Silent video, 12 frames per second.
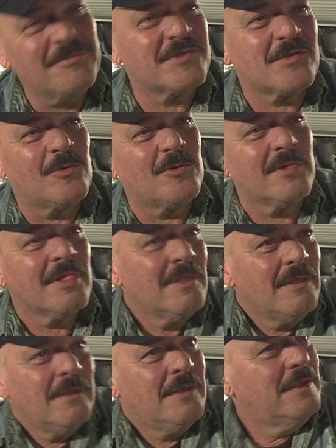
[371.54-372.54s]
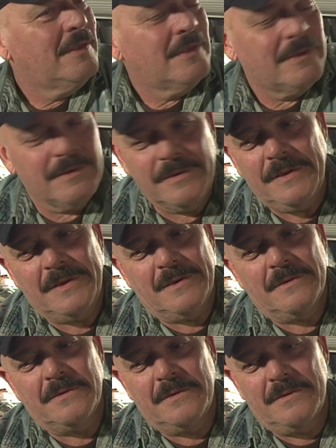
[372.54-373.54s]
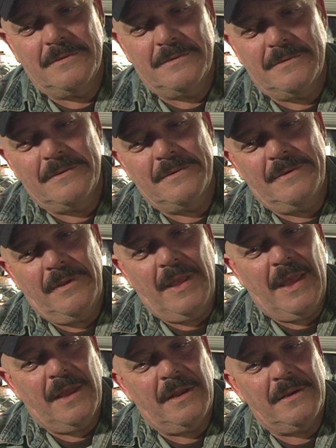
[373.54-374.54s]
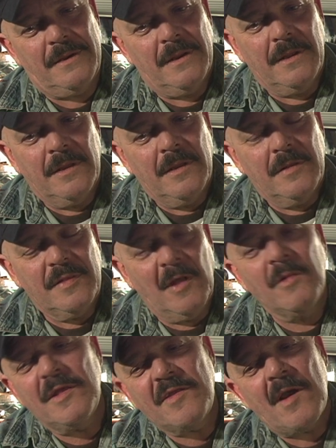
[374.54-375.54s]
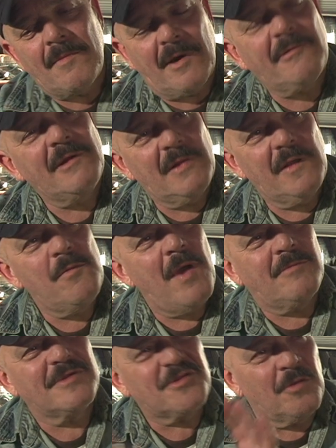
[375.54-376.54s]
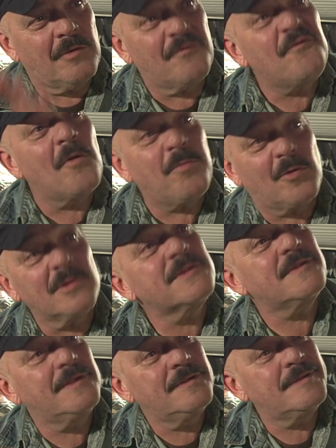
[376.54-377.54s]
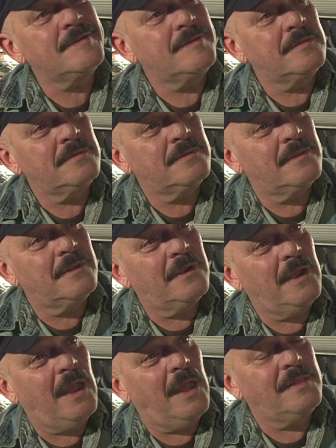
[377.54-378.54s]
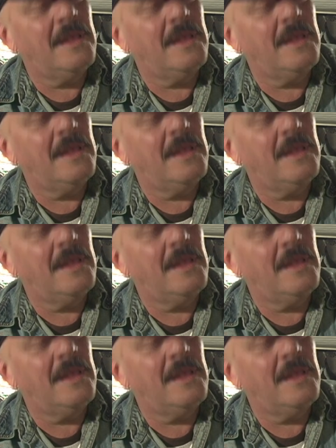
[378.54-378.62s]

was cool. You know. And the only time I really went was during football season and